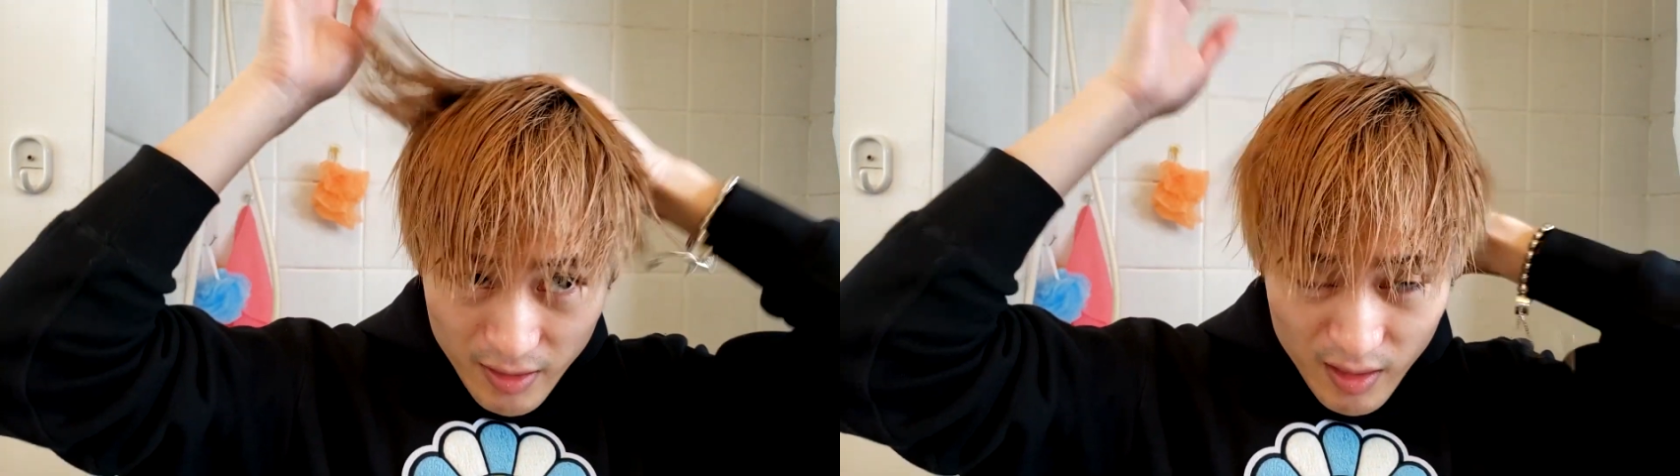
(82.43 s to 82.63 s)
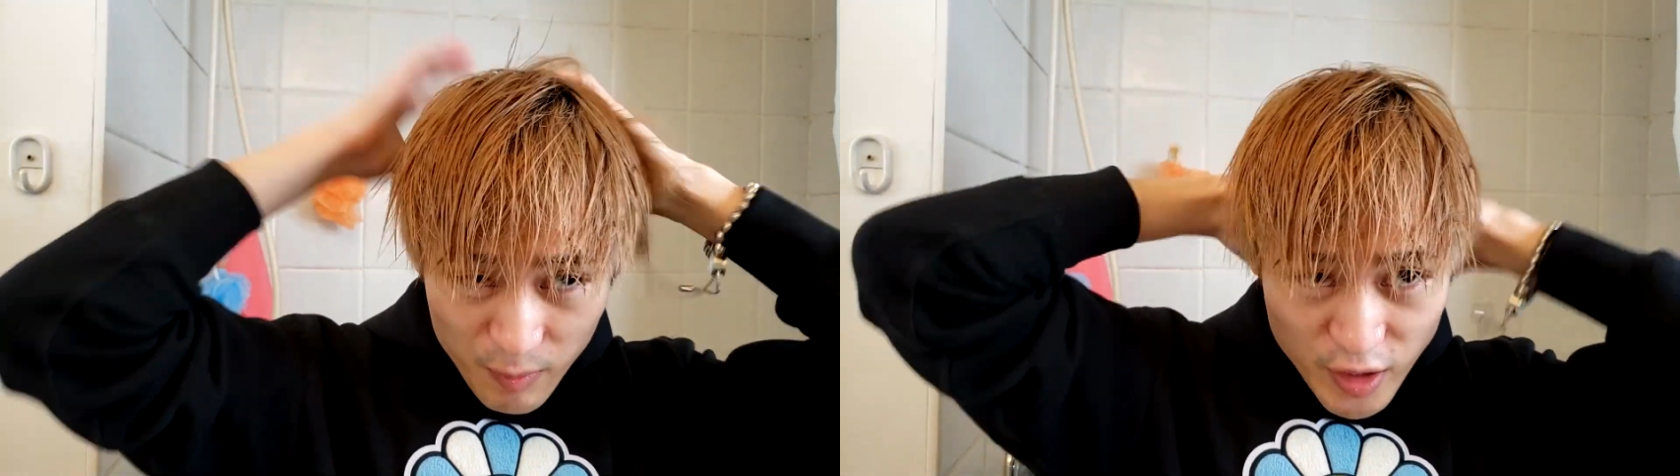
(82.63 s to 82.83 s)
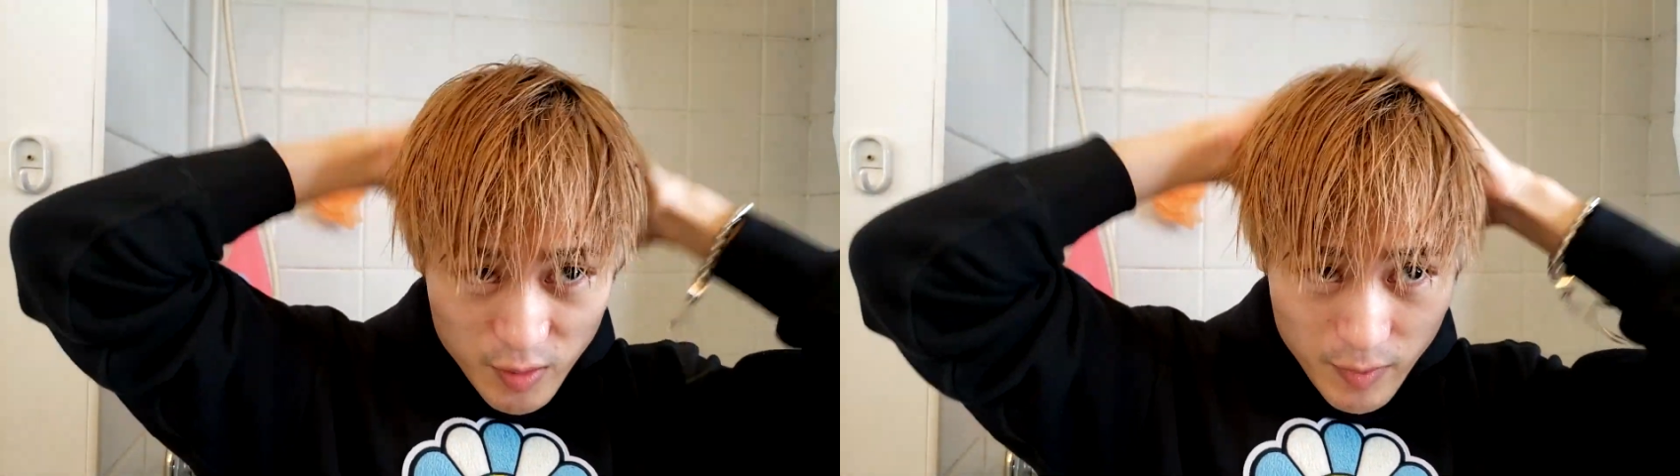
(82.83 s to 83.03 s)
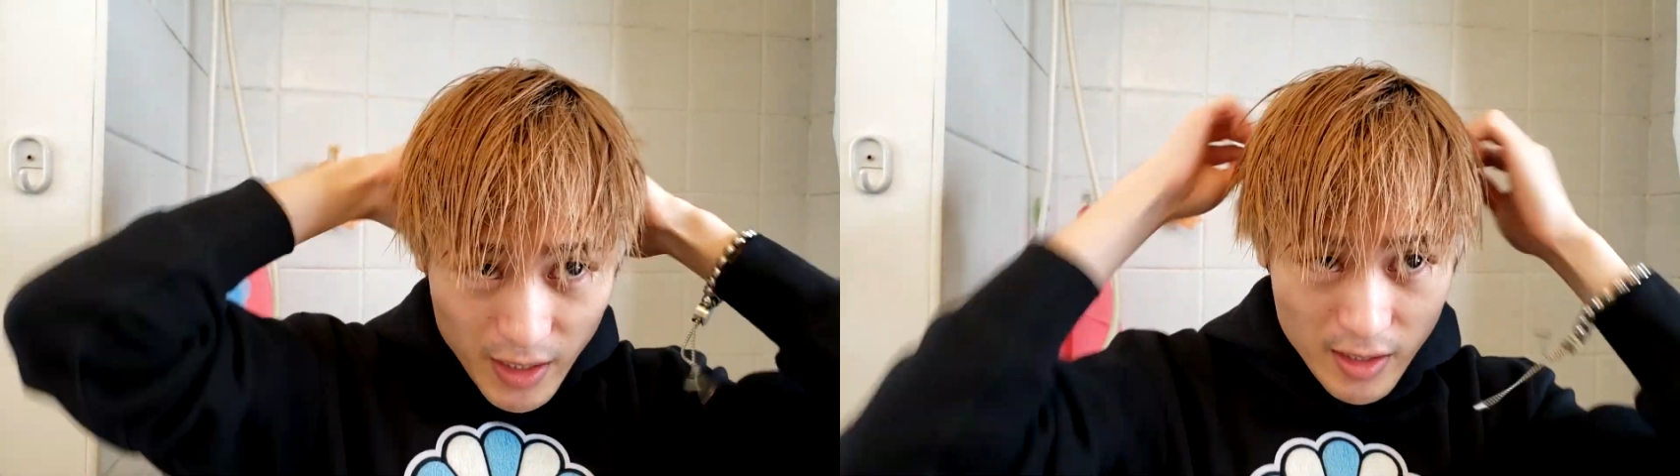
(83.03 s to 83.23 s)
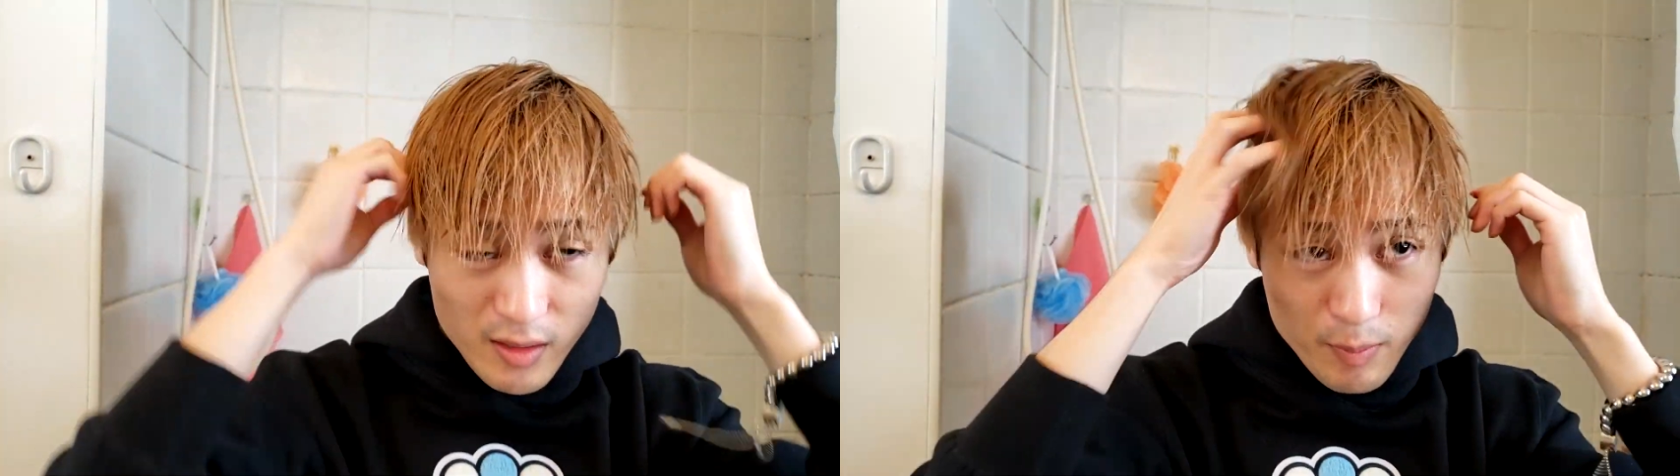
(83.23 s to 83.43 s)
especially
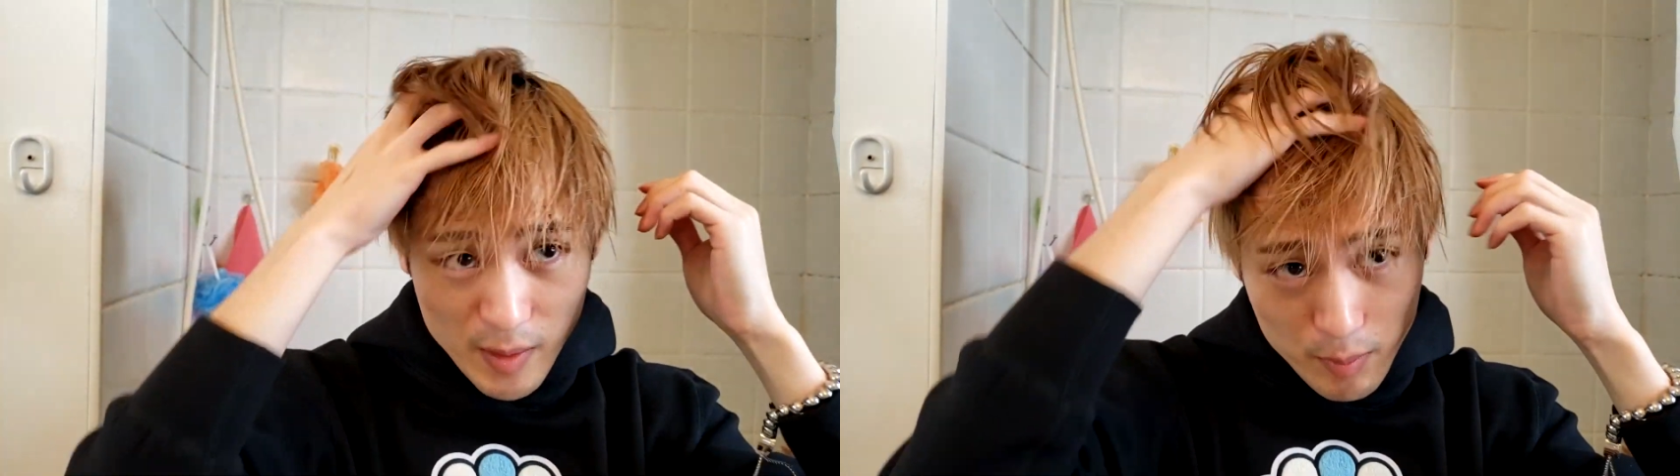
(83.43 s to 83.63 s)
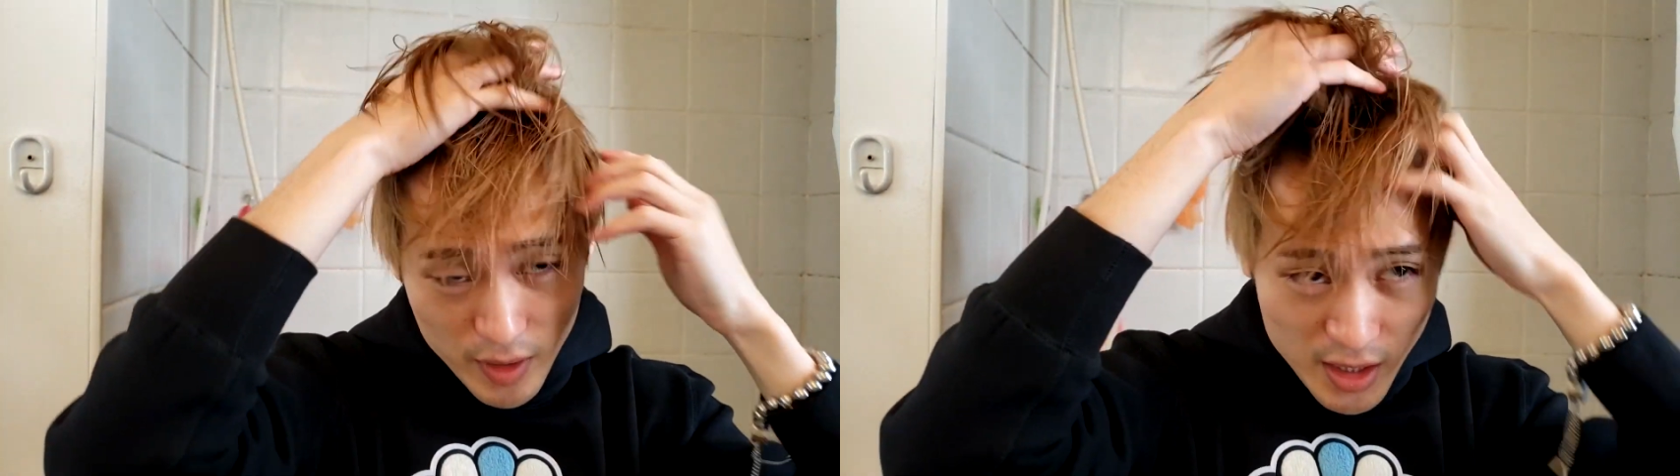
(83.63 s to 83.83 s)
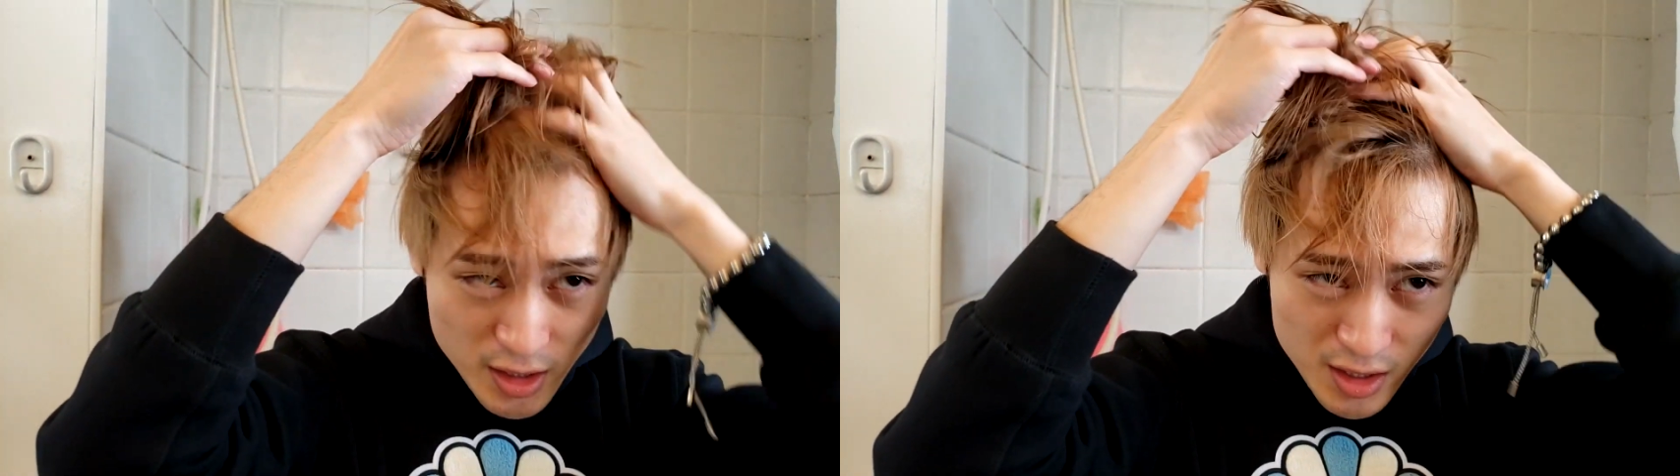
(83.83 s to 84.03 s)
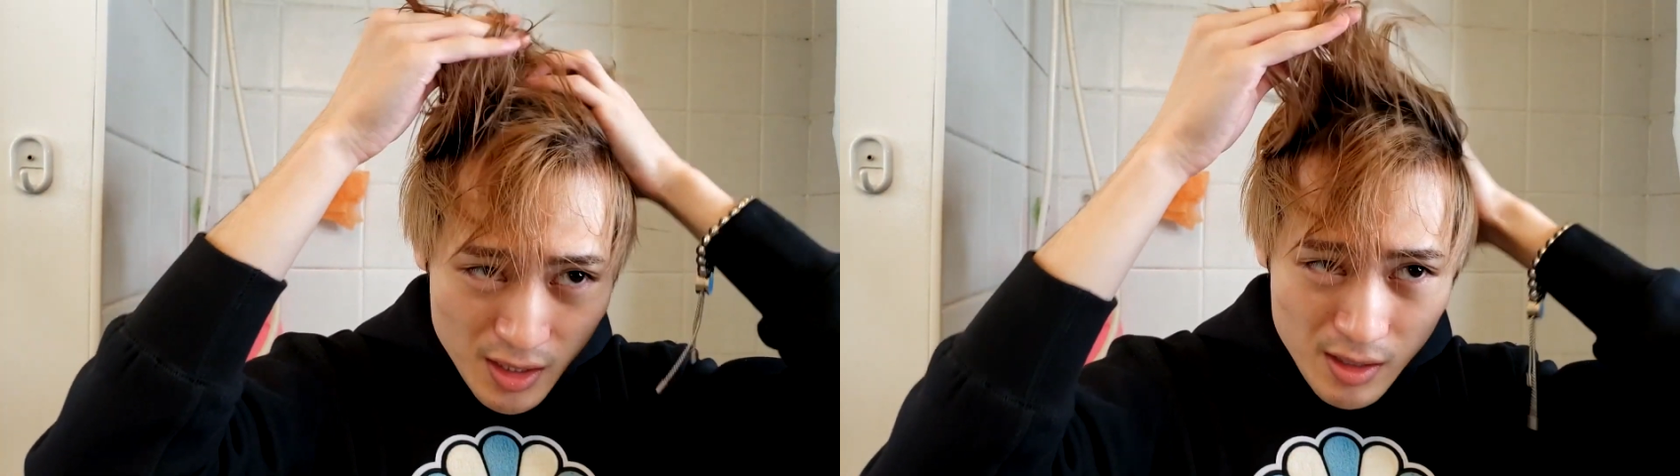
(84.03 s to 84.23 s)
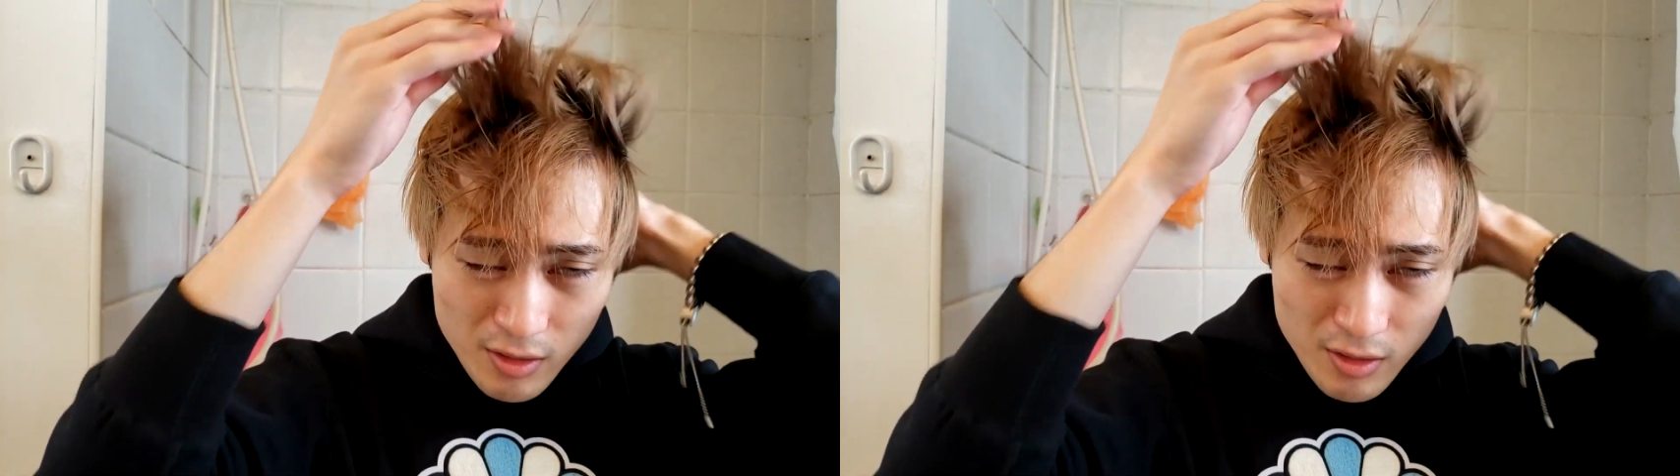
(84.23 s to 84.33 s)
because it's been bleached,